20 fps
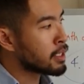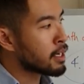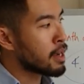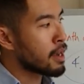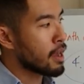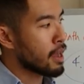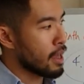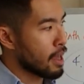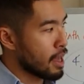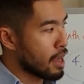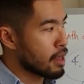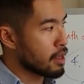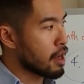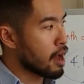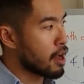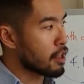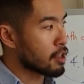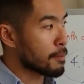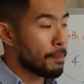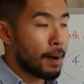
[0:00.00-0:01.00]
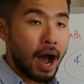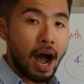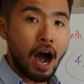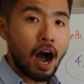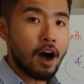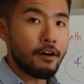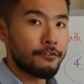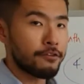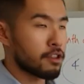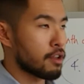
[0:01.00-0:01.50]
the
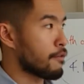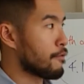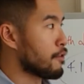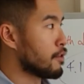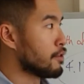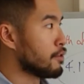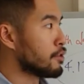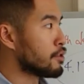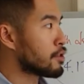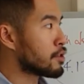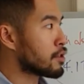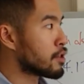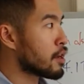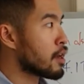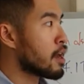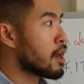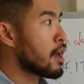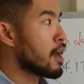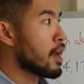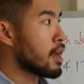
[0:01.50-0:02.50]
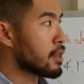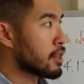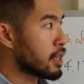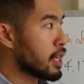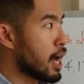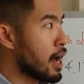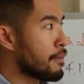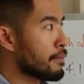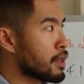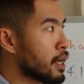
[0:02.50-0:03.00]
path difference is
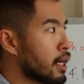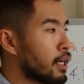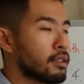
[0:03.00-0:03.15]
lambda.